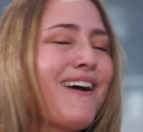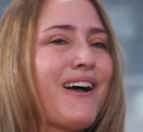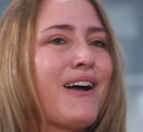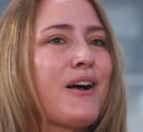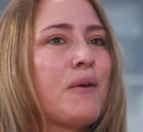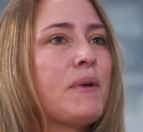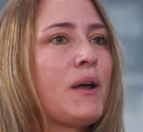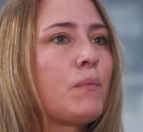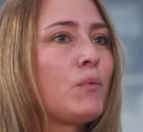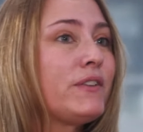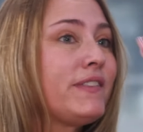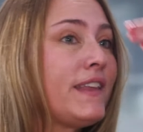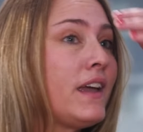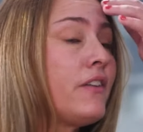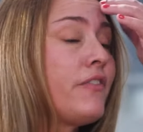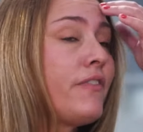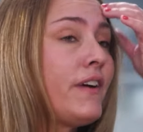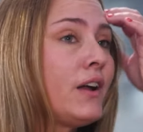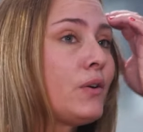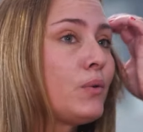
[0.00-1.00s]
And what
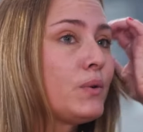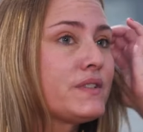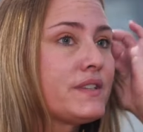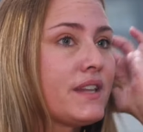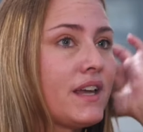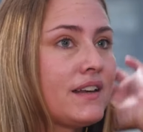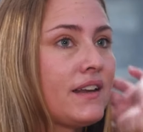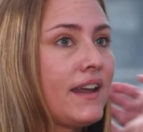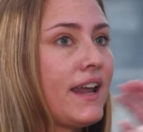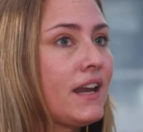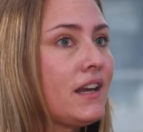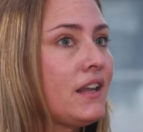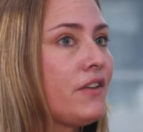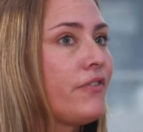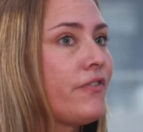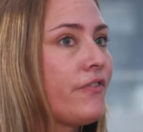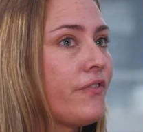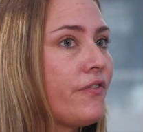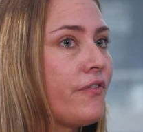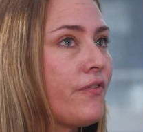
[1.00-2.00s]
they found was that
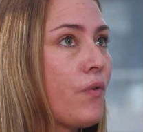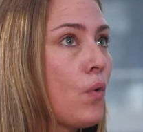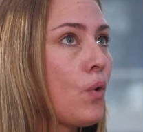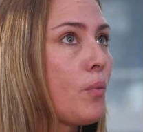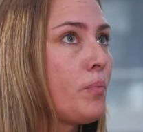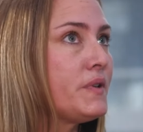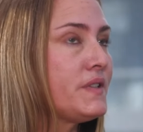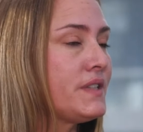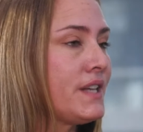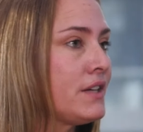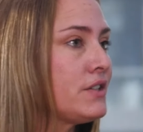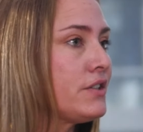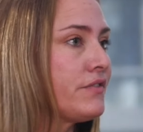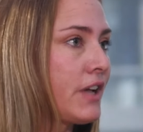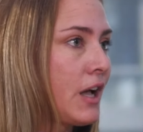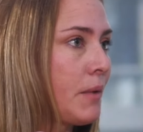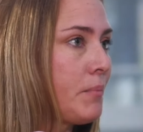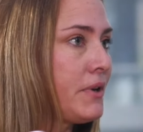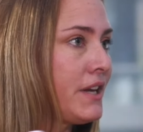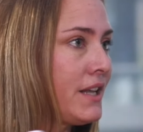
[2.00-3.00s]
84%
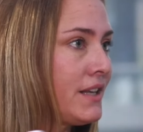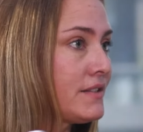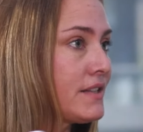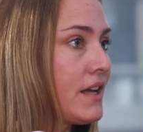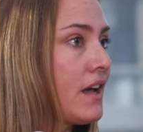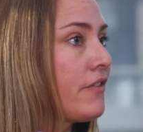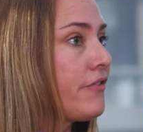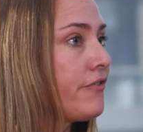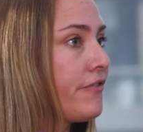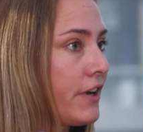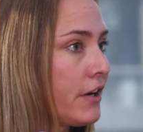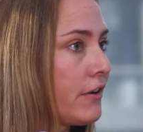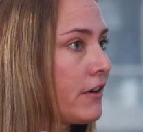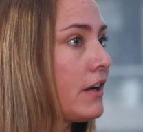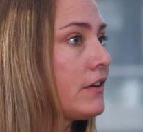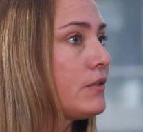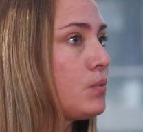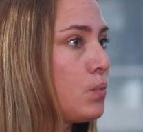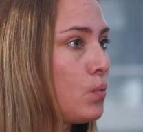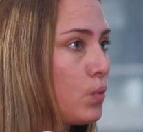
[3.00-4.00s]
of companies have figured
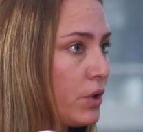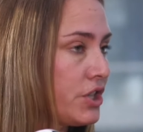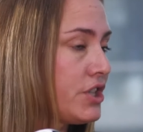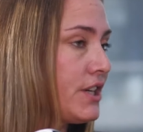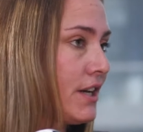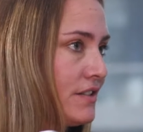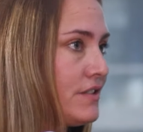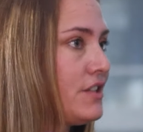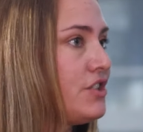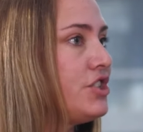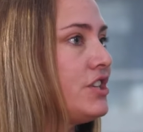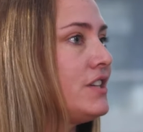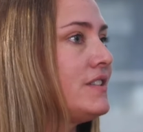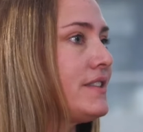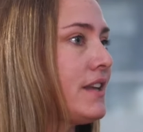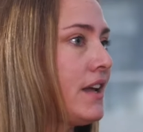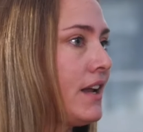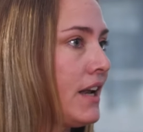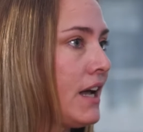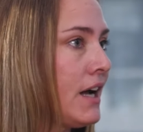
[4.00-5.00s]
out which SDGs
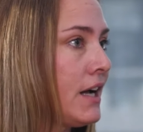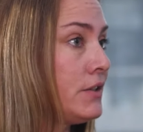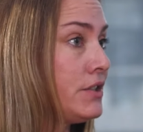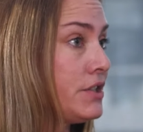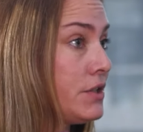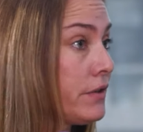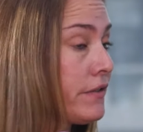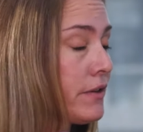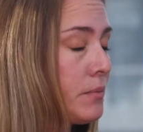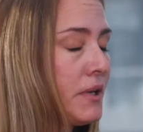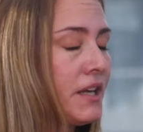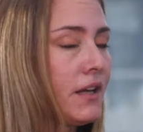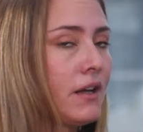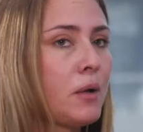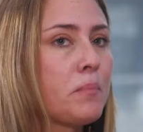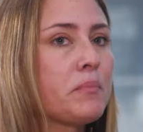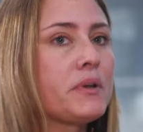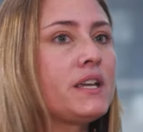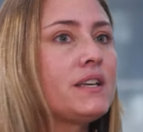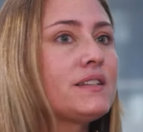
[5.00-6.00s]
they align to, of the big
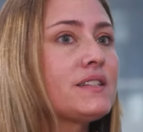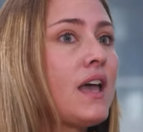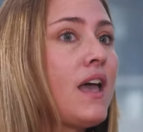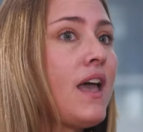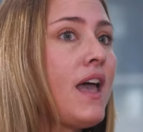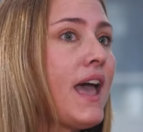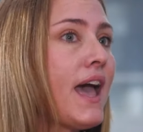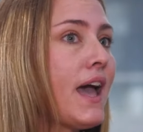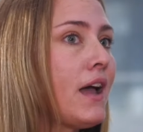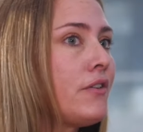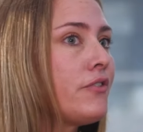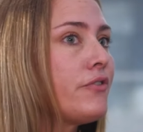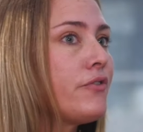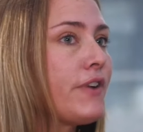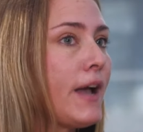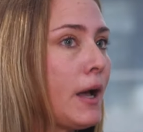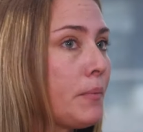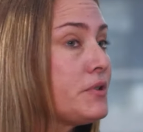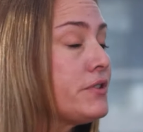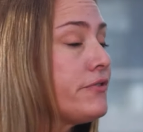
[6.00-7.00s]
companies, and
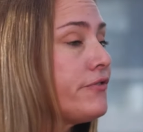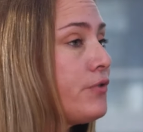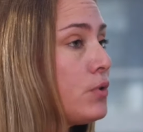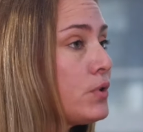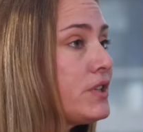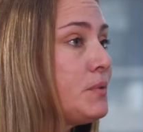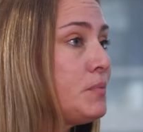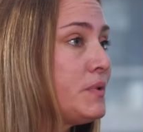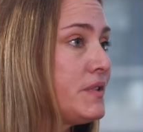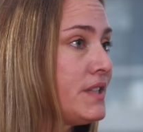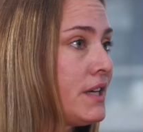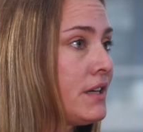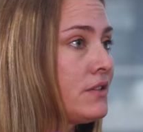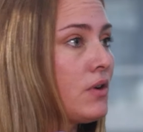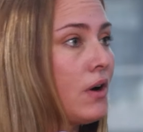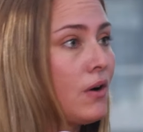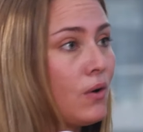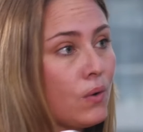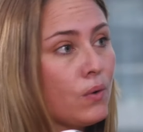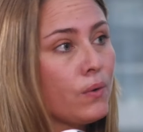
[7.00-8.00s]
up to
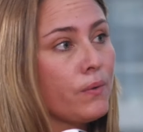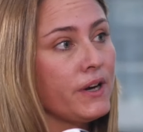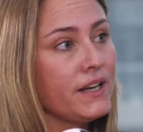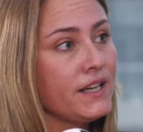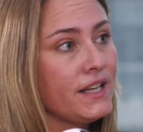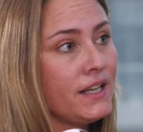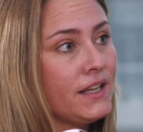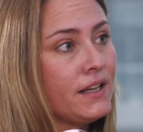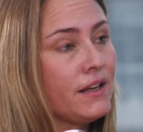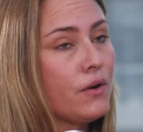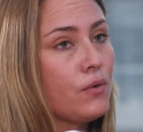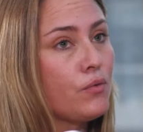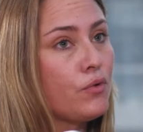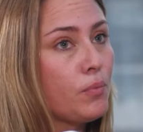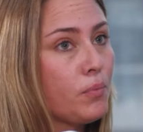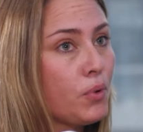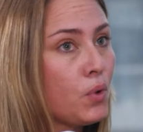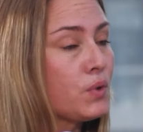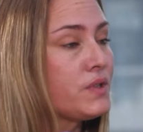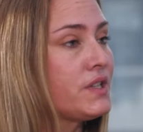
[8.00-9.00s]
40% are already
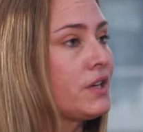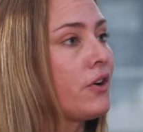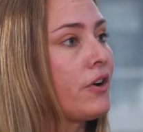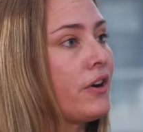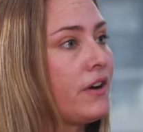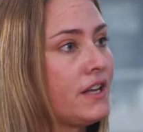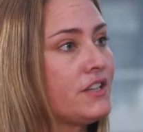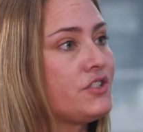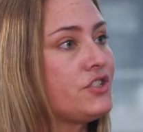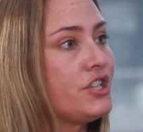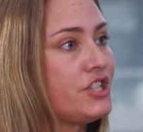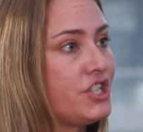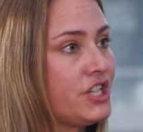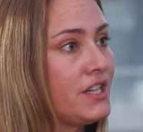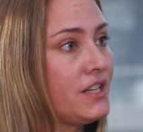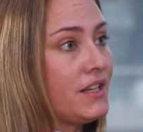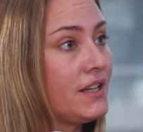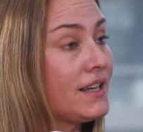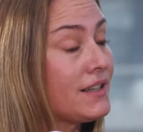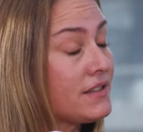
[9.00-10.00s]
reporting on an
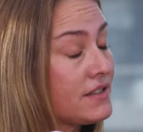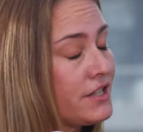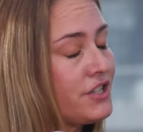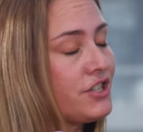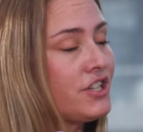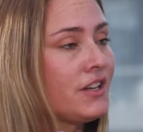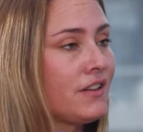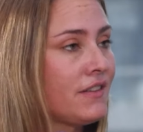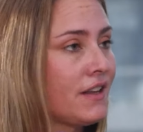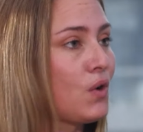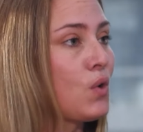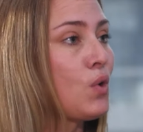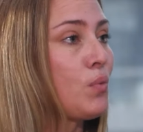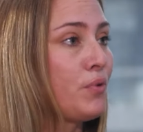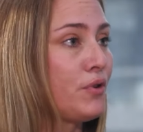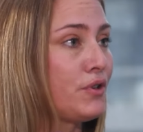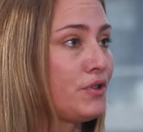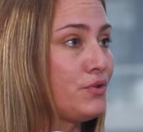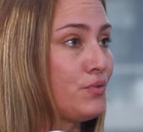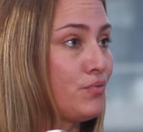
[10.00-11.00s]
SDG in their
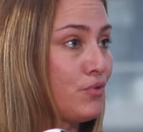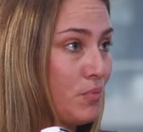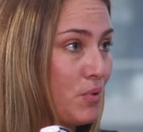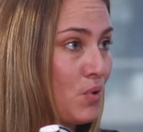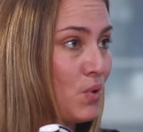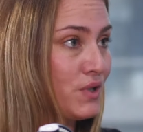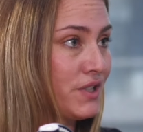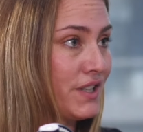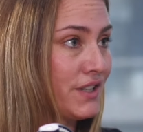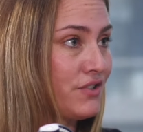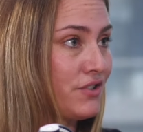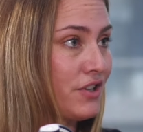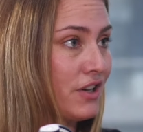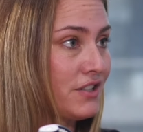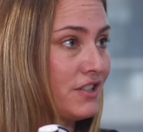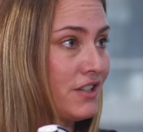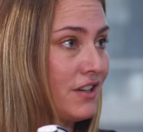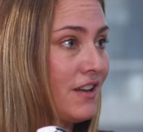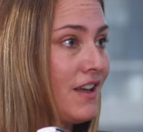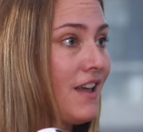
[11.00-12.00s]
corporate reporting
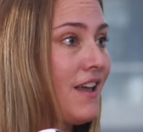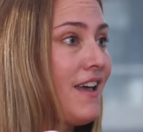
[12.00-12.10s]
structure.